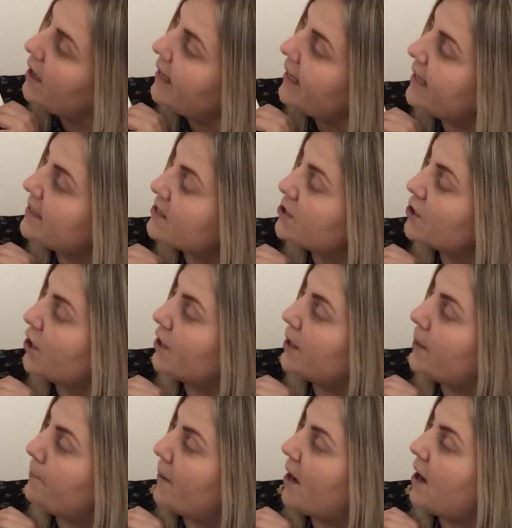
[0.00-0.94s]
he saw
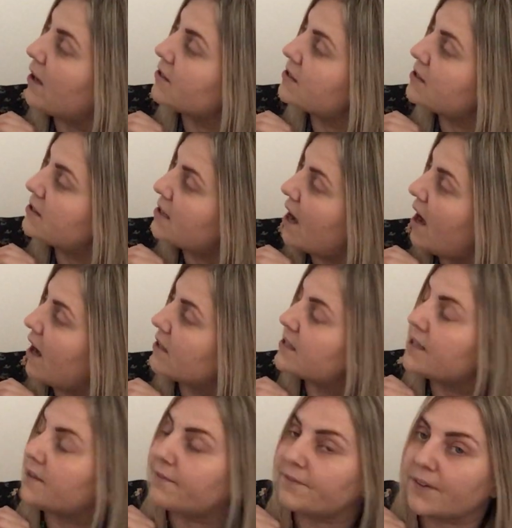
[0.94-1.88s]
the pot start
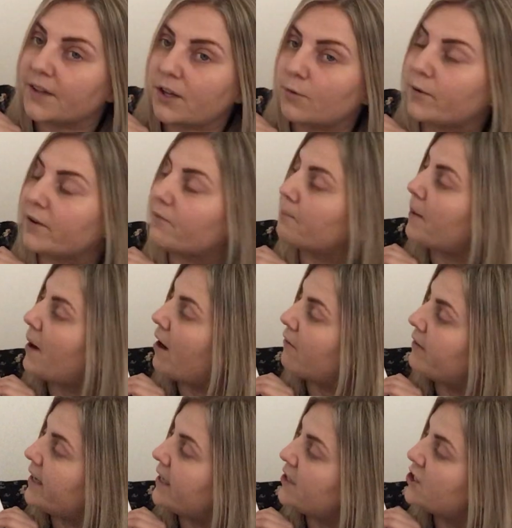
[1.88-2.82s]
to fill with
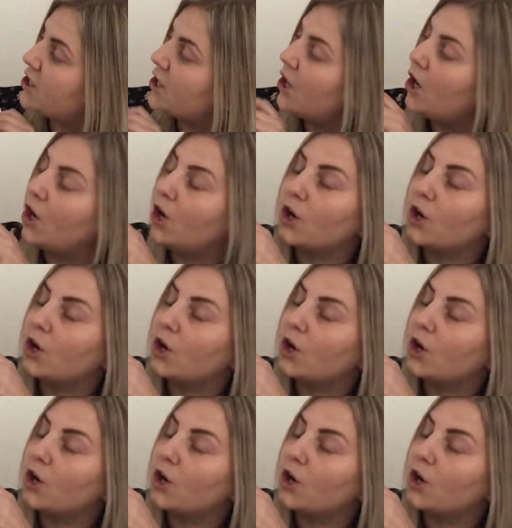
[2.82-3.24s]
porridge.